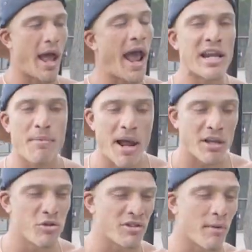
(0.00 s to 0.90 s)
Anybody can
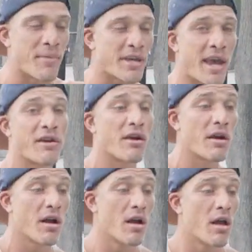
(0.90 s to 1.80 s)
do this, a beginner
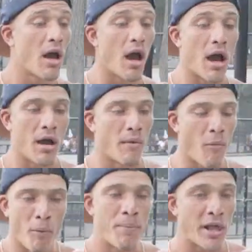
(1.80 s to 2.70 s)

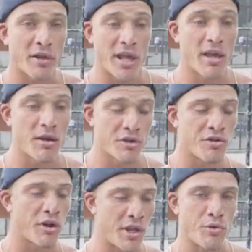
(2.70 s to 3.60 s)
mobility
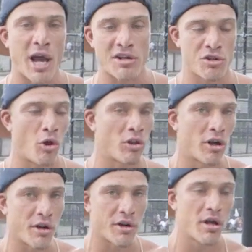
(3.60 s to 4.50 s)
drill that you guys should all
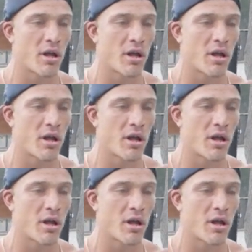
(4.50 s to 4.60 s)
learn.